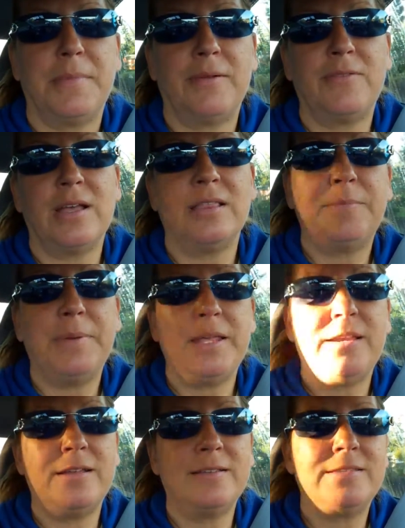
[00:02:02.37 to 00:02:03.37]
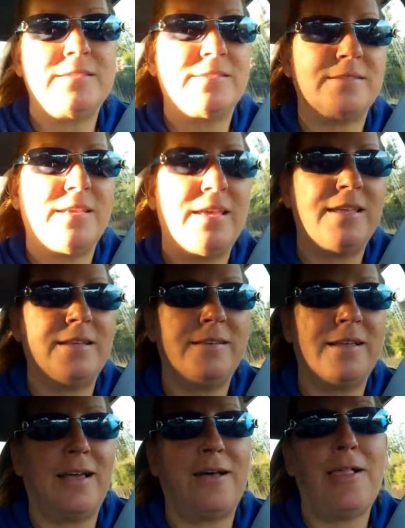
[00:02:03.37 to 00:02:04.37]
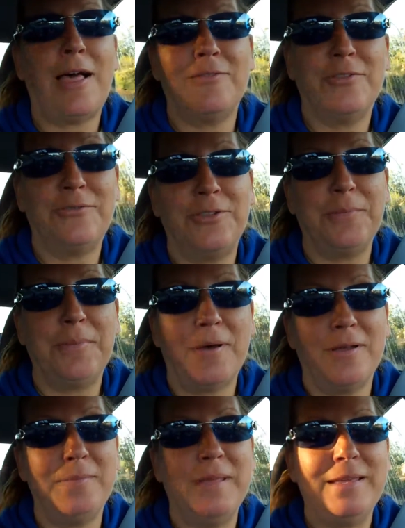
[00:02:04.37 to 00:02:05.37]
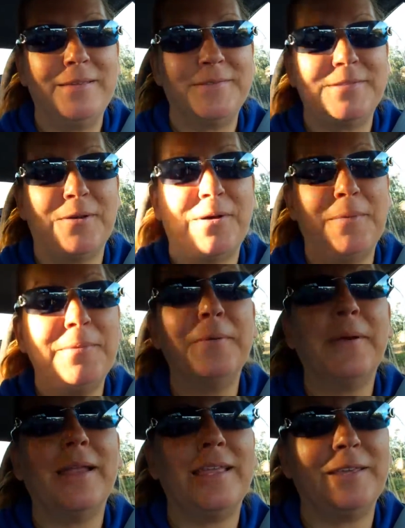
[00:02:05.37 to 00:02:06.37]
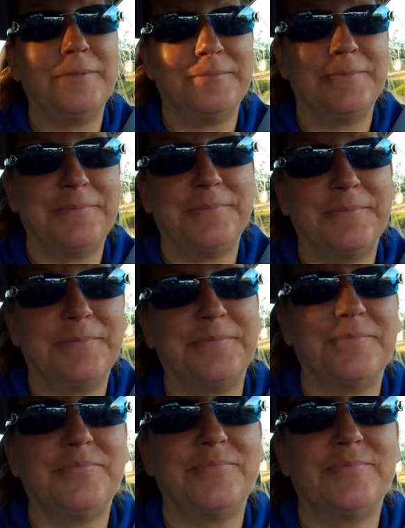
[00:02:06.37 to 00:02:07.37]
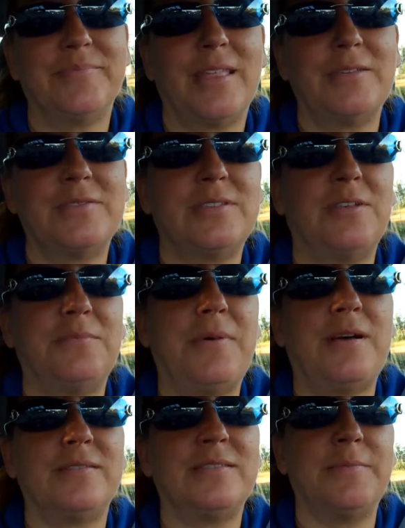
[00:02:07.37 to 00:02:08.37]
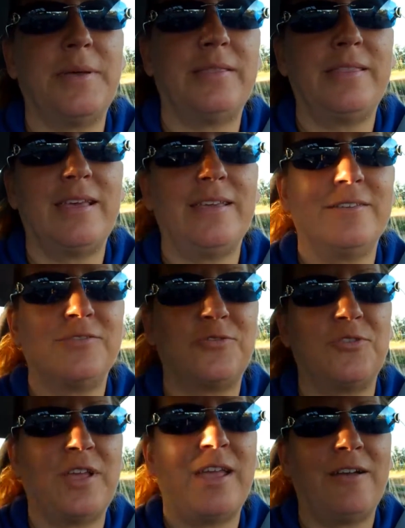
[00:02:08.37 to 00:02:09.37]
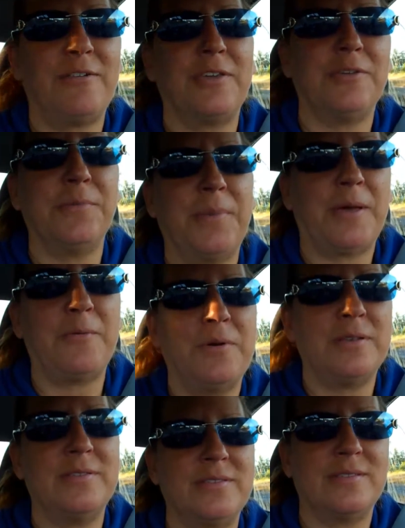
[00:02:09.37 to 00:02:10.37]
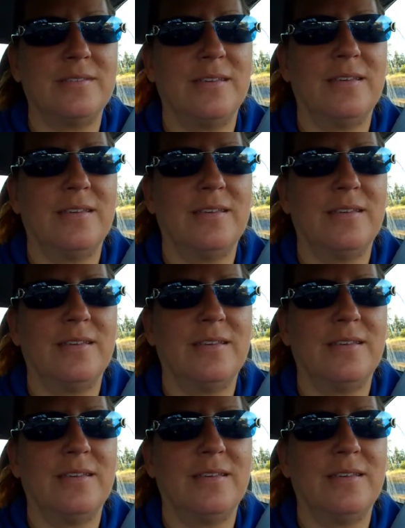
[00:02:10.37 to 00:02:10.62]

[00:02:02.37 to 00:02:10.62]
I've got the peanuts and I'll have the flip on me, so I'll be ready. I was telling Mox about that yesterday, how cute that was.